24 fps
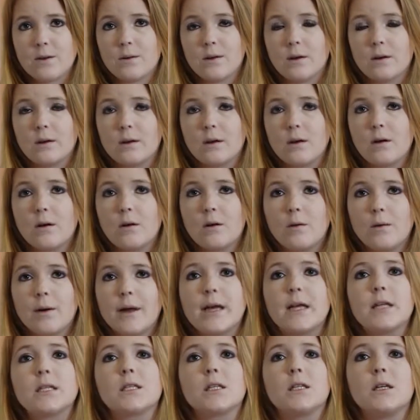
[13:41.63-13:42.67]
you can
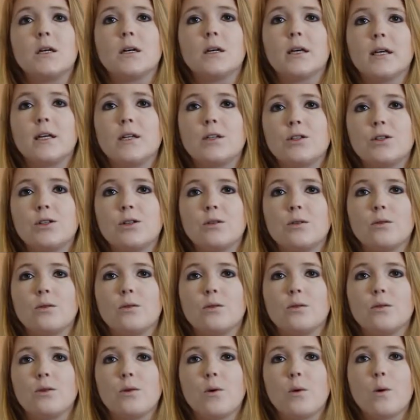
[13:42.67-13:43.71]
always look
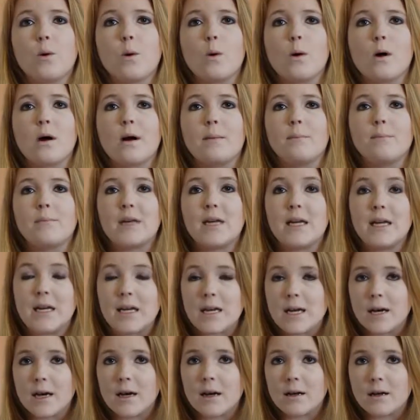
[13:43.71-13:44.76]
into your
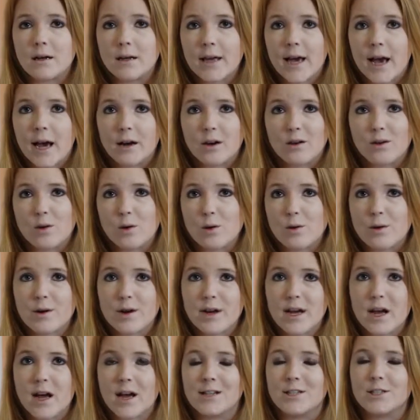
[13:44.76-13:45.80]
media
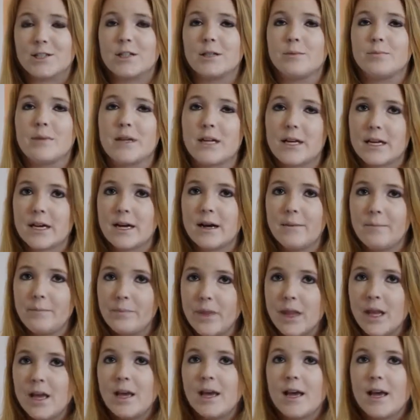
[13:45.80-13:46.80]
category under media,